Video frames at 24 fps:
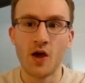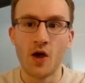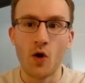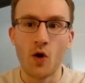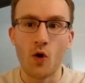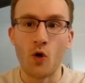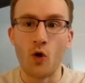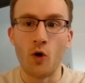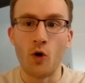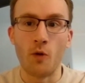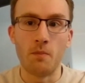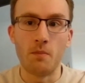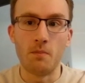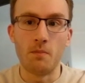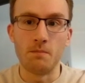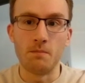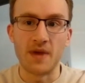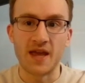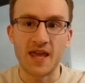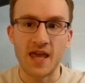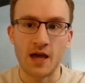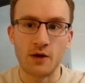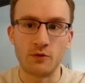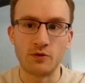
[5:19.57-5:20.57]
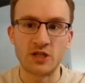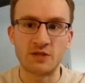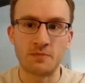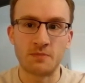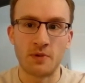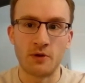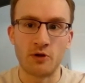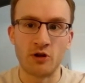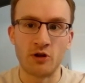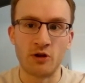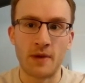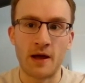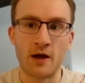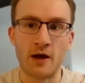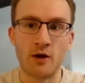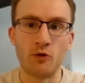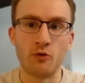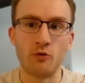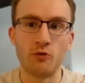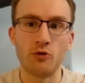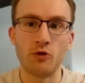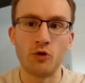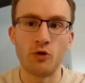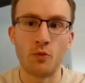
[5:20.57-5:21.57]
Or Mikel's spoken
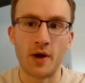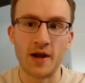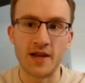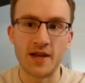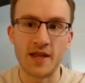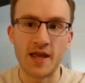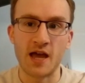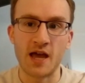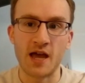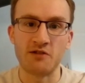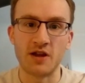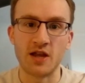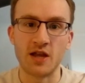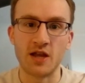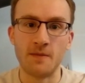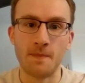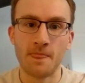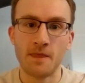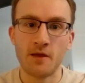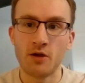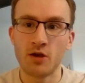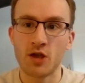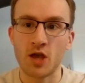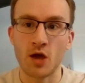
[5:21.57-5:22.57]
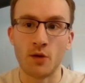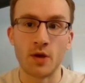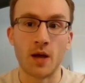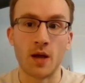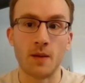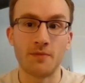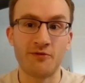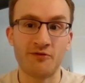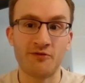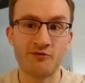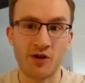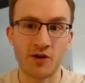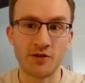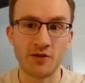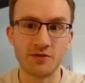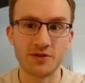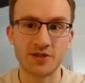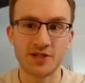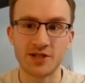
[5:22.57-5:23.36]
about Nwaneri going up front.